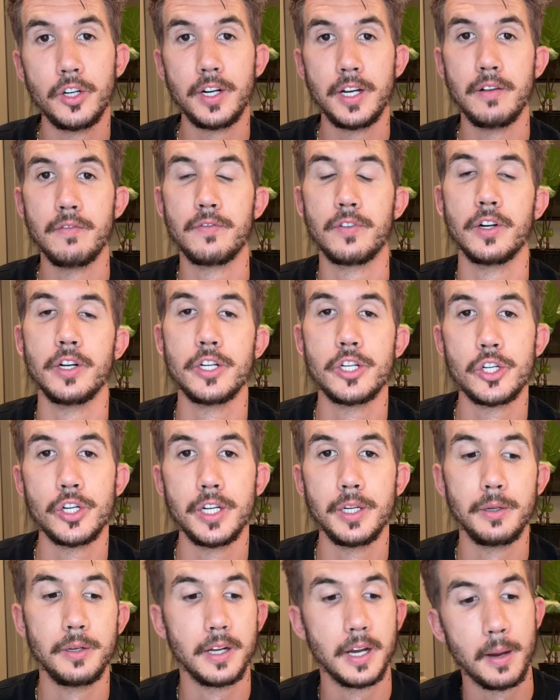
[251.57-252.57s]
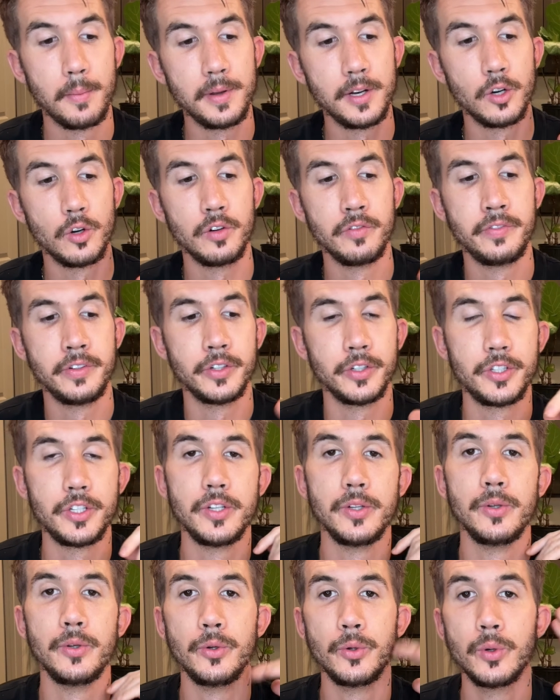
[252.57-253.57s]
in for a treat. I'm gonna reveal to
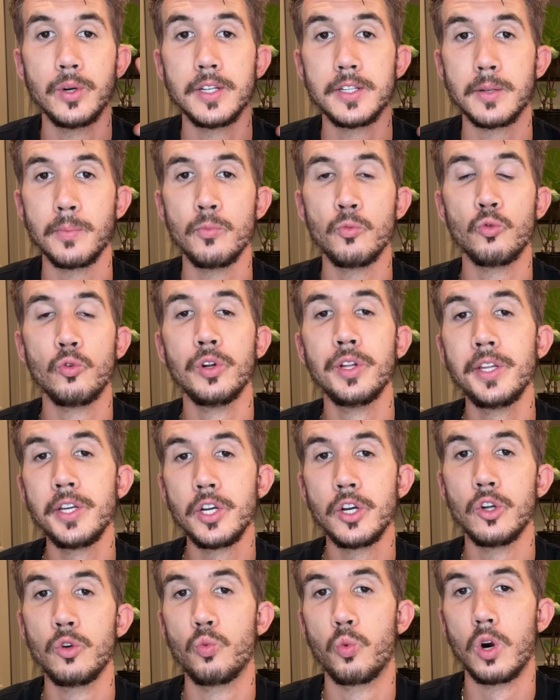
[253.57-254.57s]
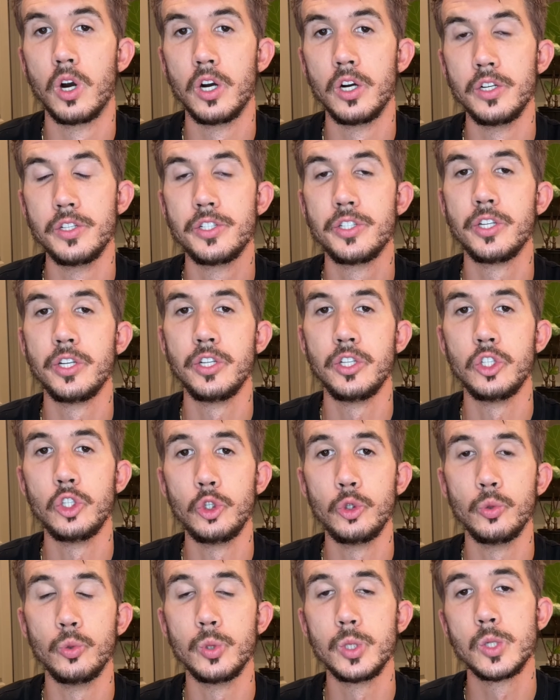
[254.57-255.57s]
you some really good words to
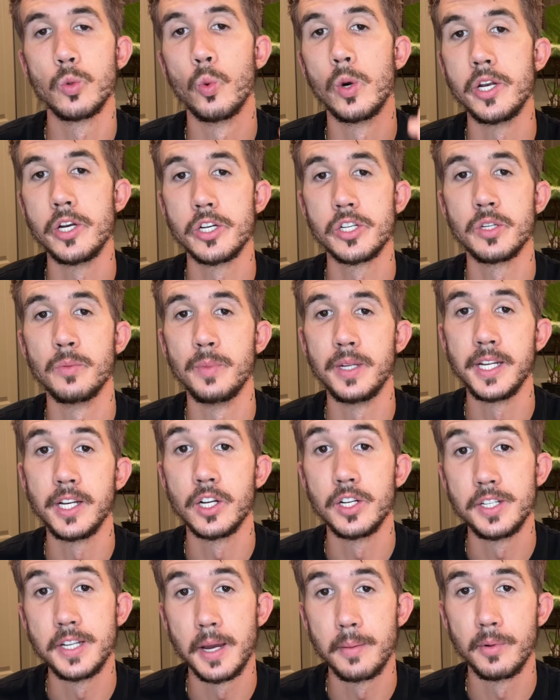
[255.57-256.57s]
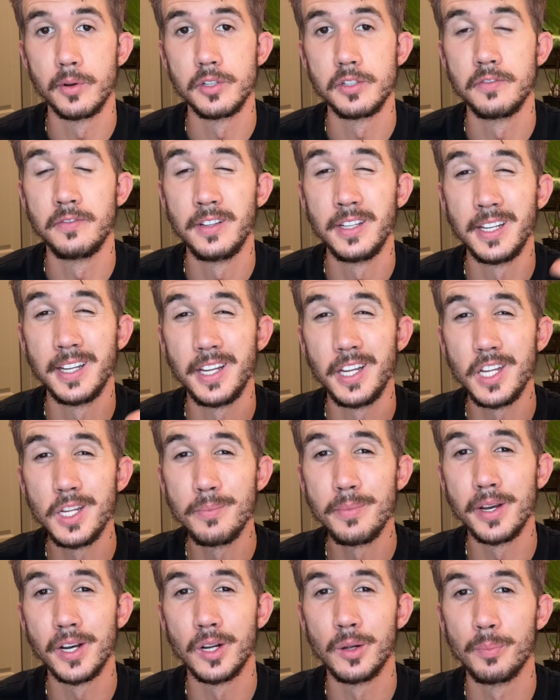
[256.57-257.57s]
use when you're submitting your demos via
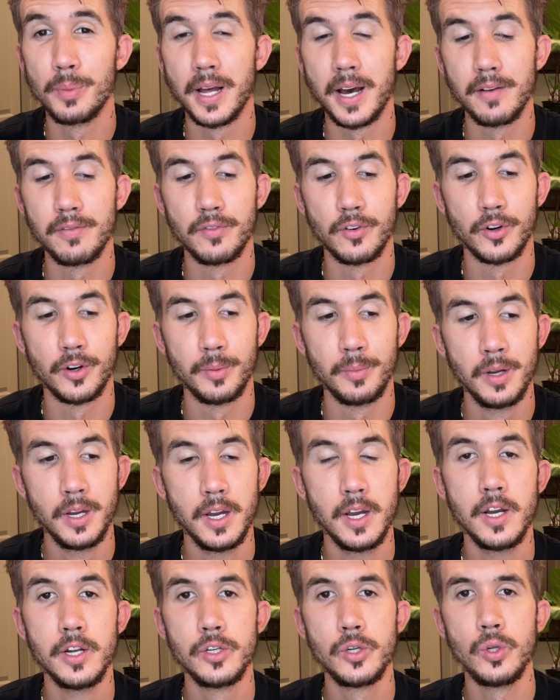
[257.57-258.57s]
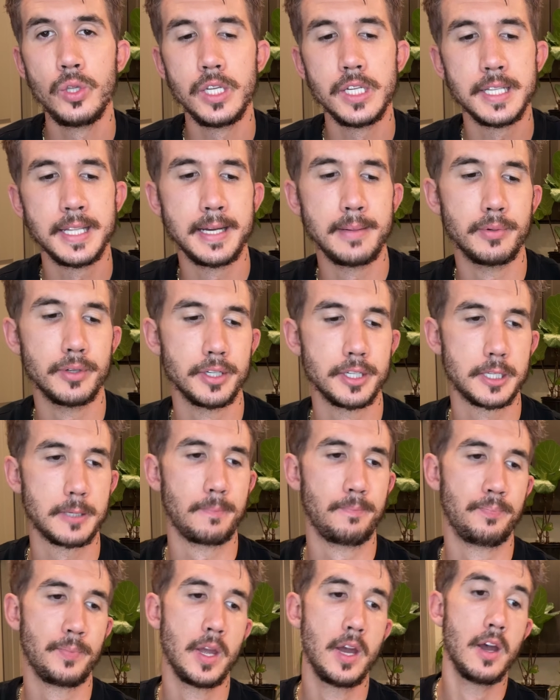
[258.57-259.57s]
email platform to these labels.
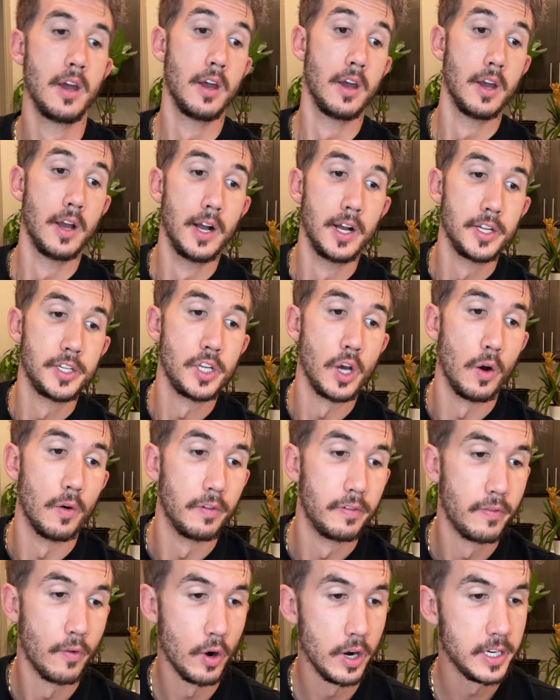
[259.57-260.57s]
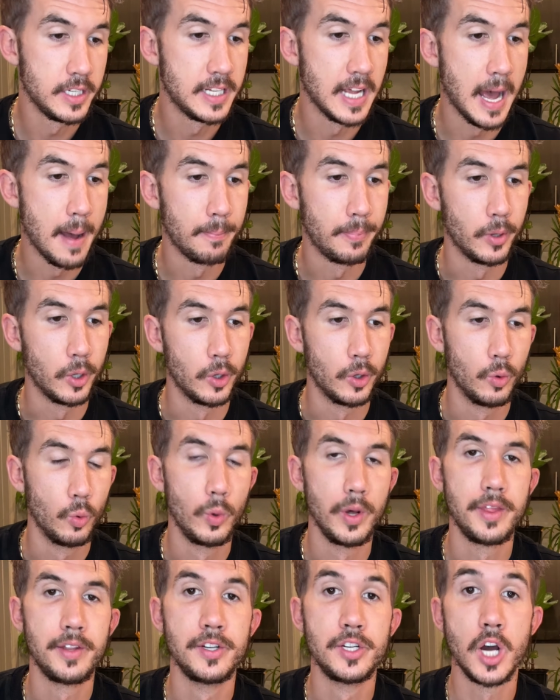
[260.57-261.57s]
So, for example,
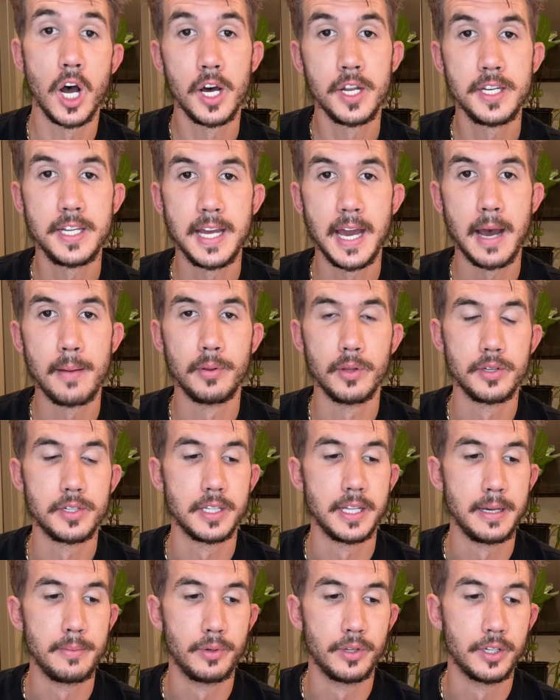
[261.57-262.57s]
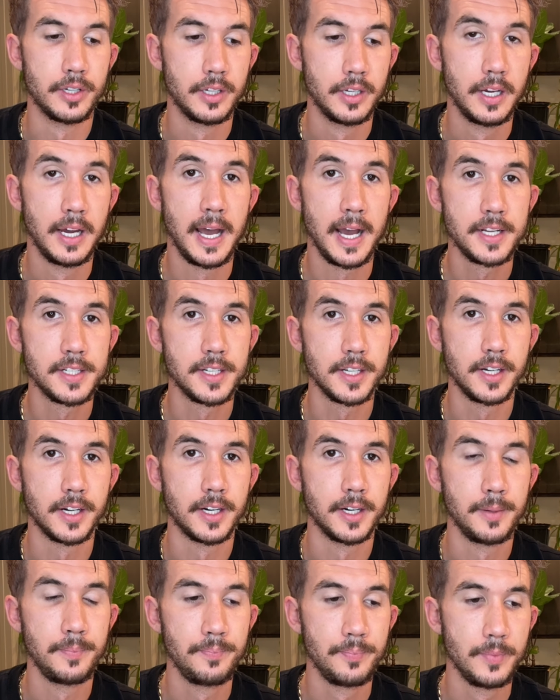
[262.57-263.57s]
with Don Diablo's label, Hexagon,